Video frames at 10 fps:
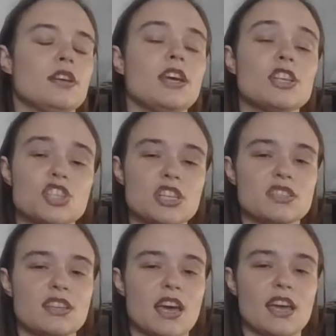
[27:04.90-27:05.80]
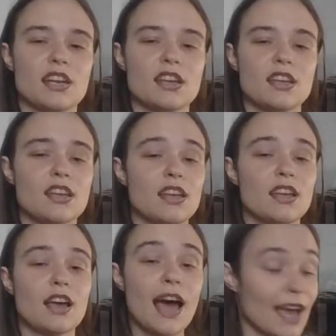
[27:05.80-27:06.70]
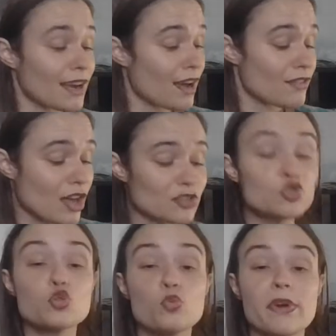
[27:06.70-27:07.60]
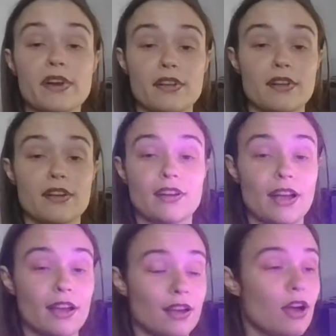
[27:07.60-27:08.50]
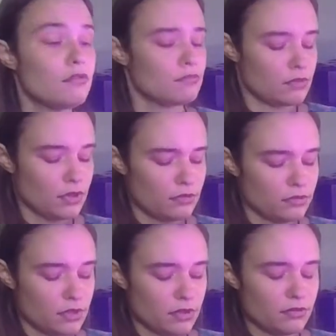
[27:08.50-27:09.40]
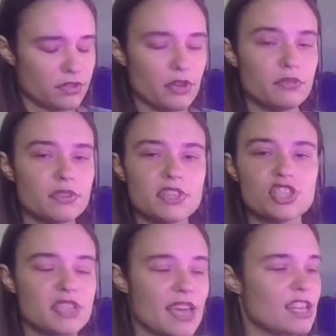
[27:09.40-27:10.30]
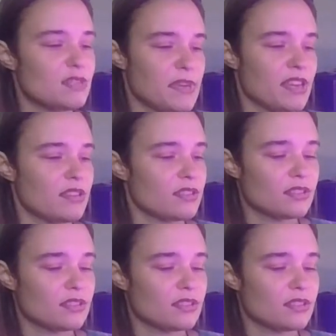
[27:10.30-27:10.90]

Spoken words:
It just died. I swear. Oh, no. It just hates me.